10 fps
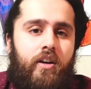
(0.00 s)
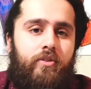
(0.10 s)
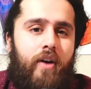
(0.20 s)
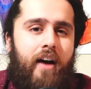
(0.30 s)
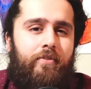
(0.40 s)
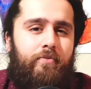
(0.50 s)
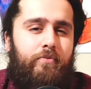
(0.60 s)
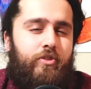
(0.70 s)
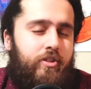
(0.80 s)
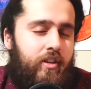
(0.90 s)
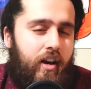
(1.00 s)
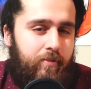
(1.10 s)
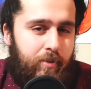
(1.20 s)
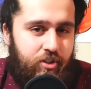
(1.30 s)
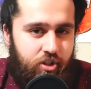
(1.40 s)
you have just kind of
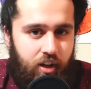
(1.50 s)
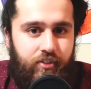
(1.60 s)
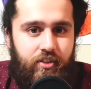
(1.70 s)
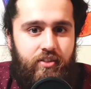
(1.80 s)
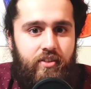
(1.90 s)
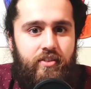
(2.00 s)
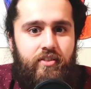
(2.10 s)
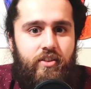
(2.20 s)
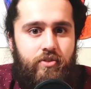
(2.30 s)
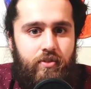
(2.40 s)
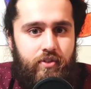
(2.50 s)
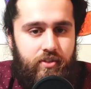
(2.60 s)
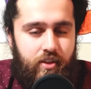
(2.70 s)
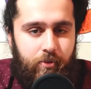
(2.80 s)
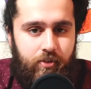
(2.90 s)
been sheltered to this issue of
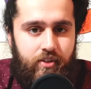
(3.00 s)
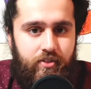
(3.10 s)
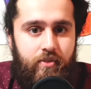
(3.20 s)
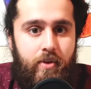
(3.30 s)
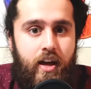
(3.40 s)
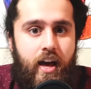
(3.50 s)
systemic racism.